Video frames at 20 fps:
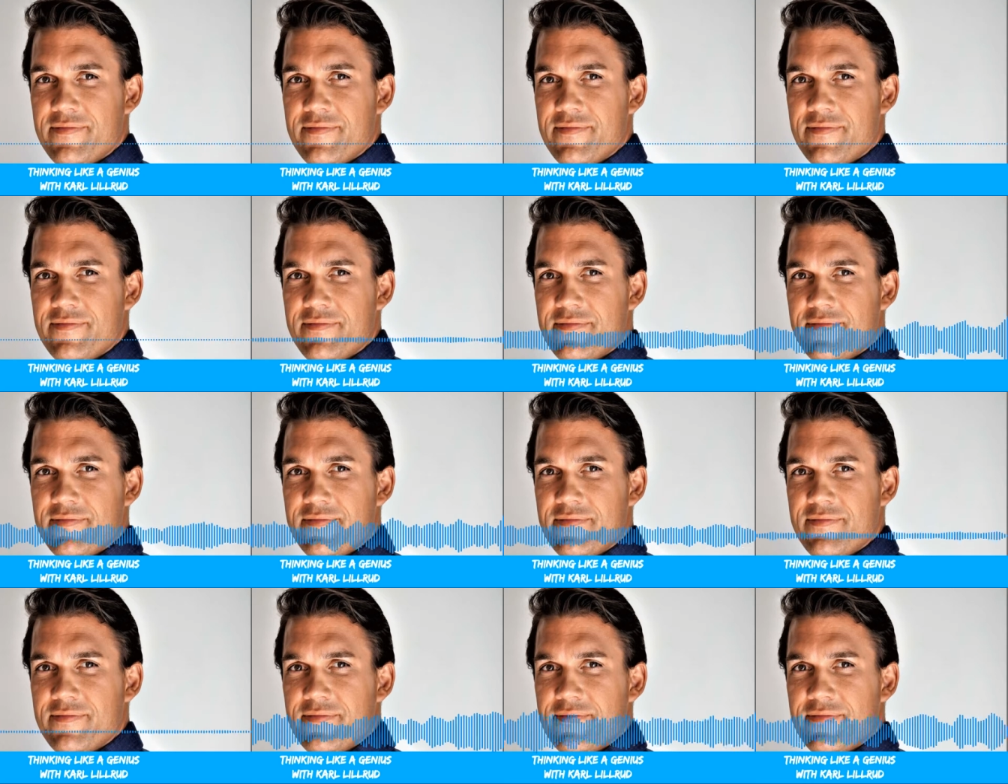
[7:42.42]
will
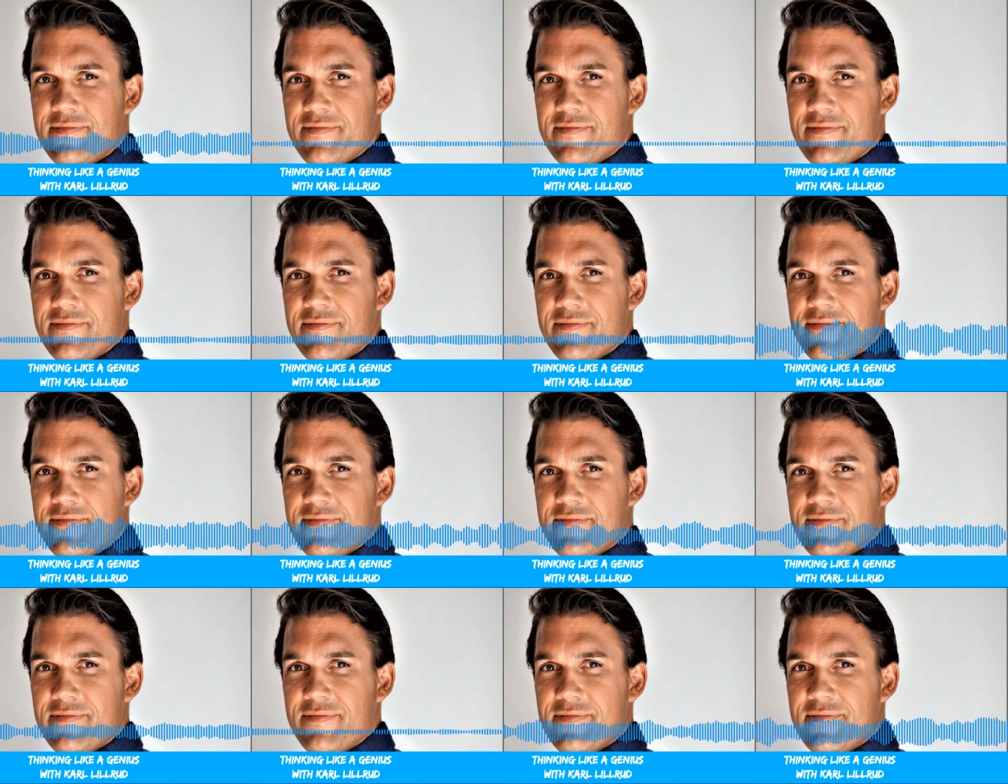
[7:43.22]
that product be
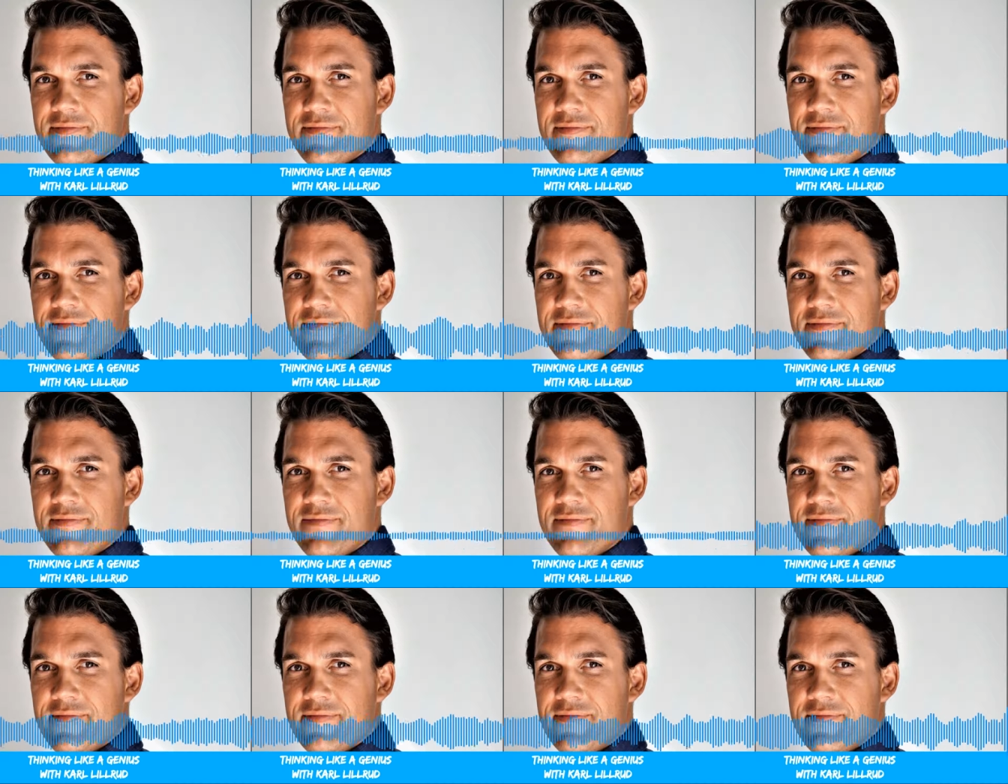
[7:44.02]
sold
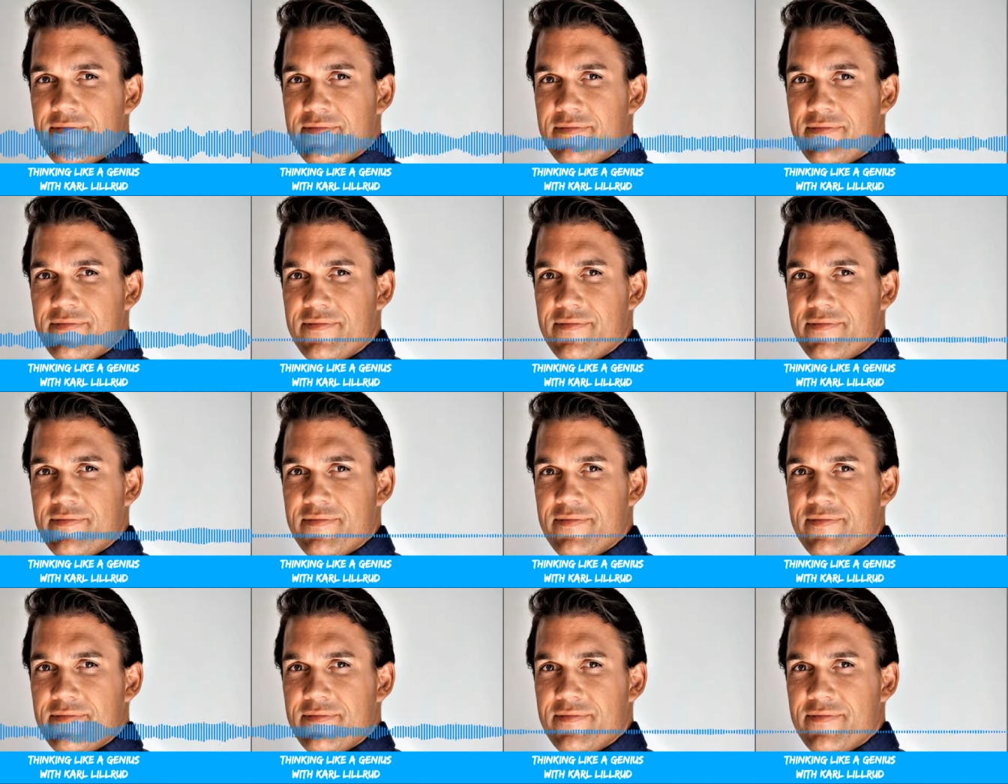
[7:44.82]
online or in
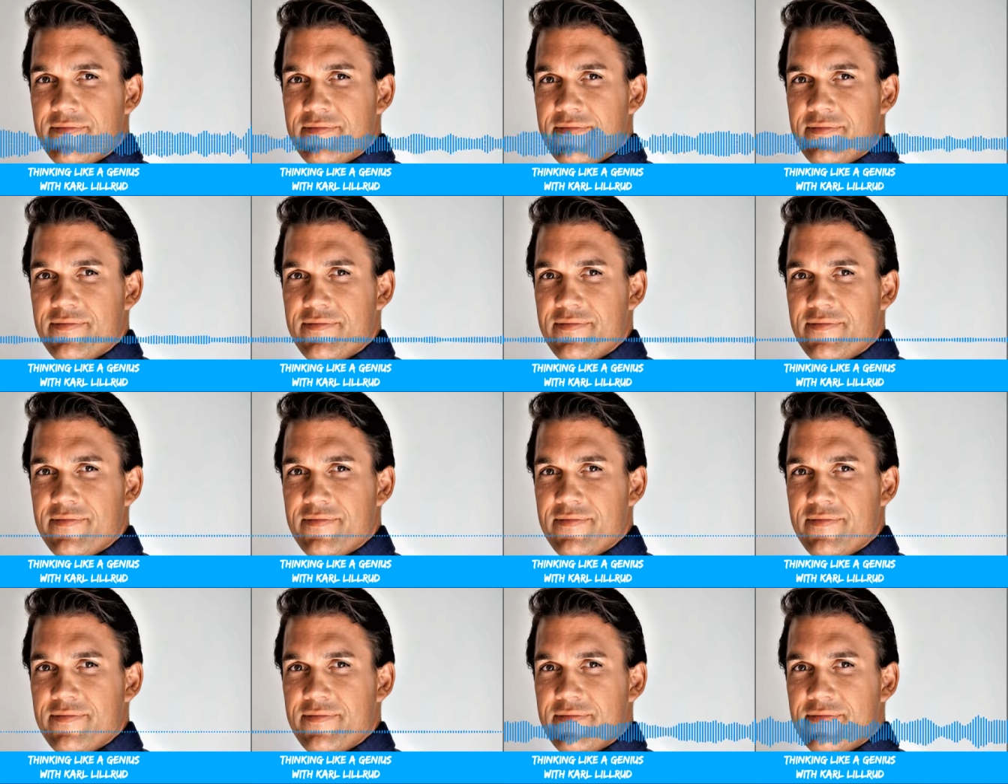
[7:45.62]
physical
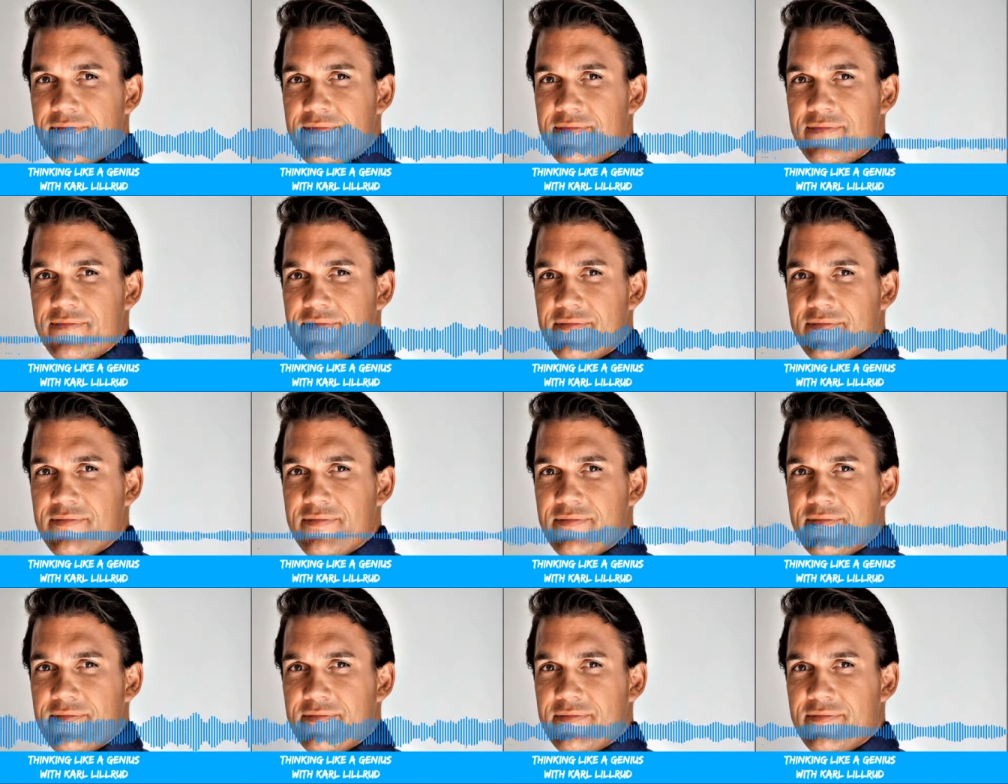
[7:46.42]
stores? there
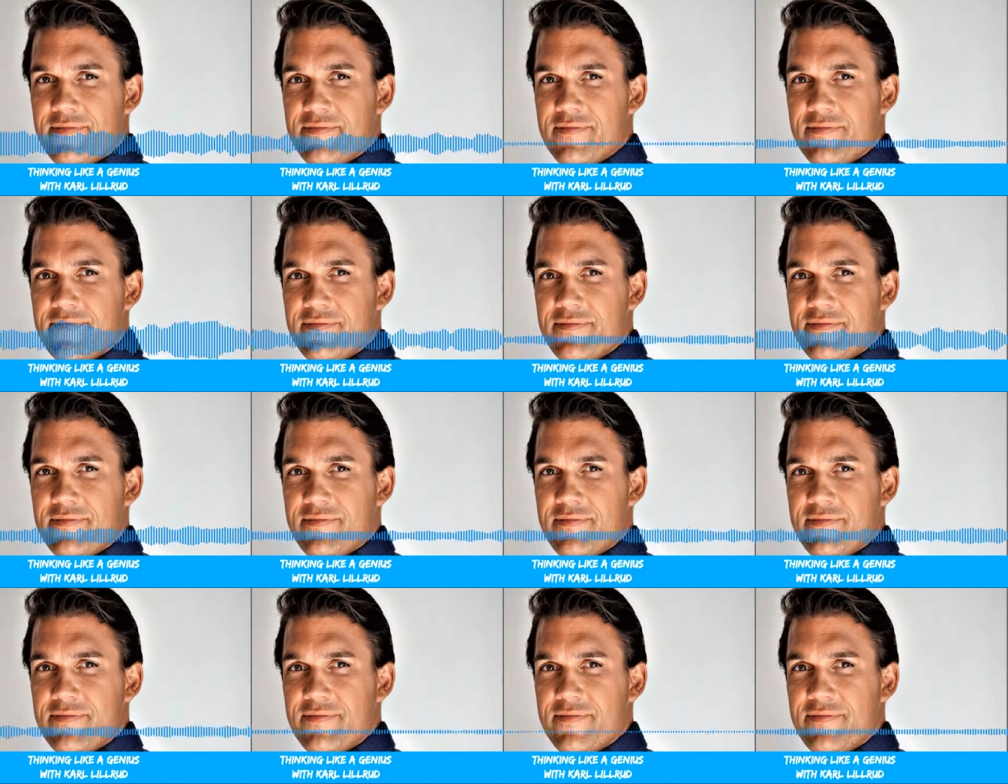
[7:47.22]
is many many
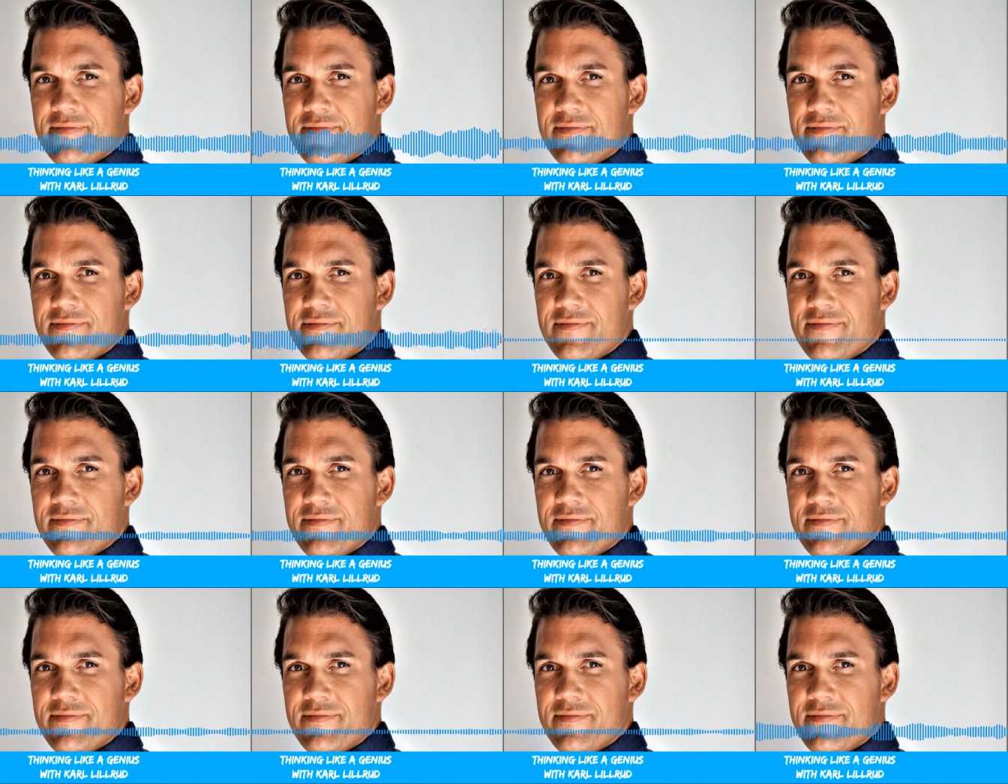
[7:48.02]
questions here that
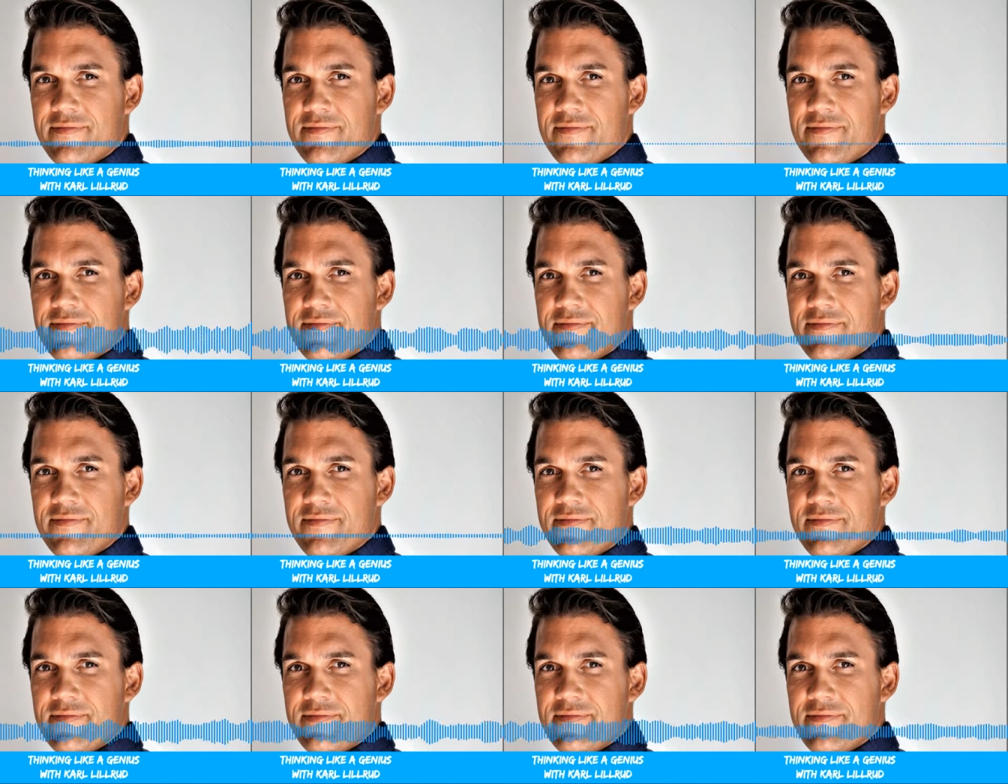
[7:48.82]
you should
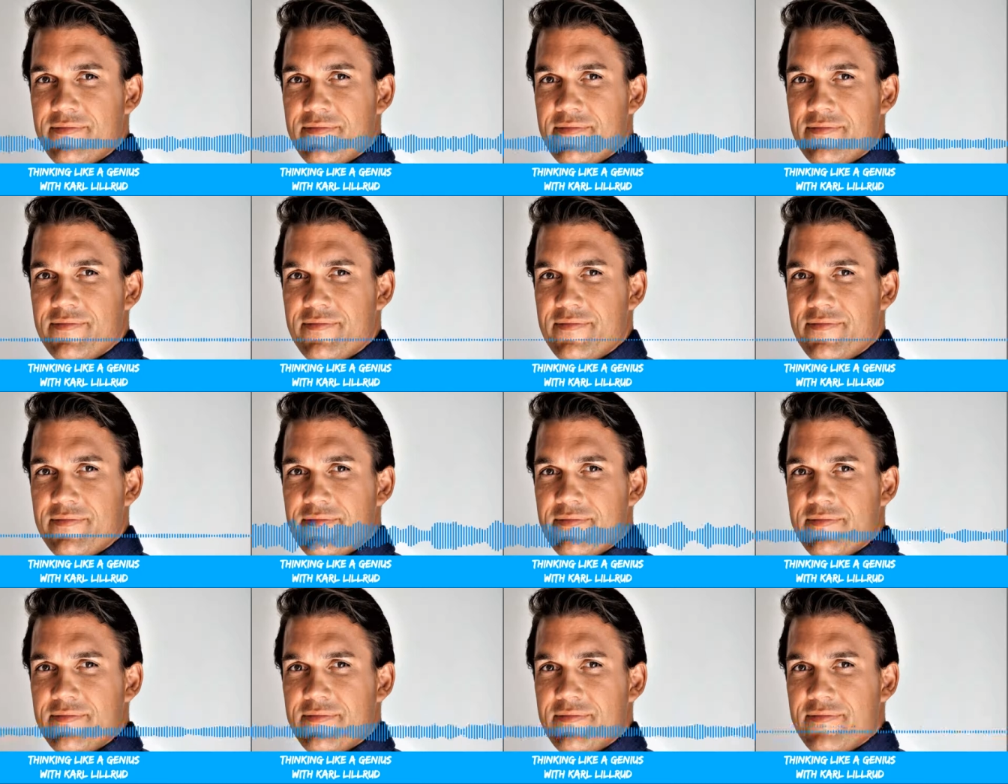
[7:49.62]
add to the
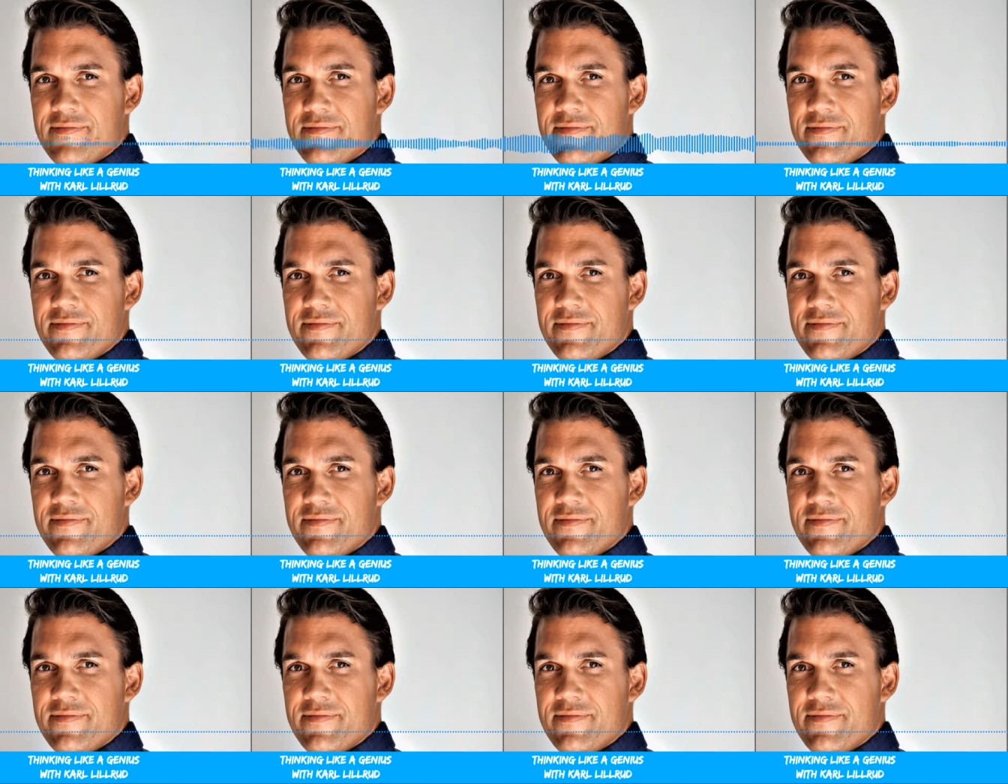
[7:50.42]
to the mix.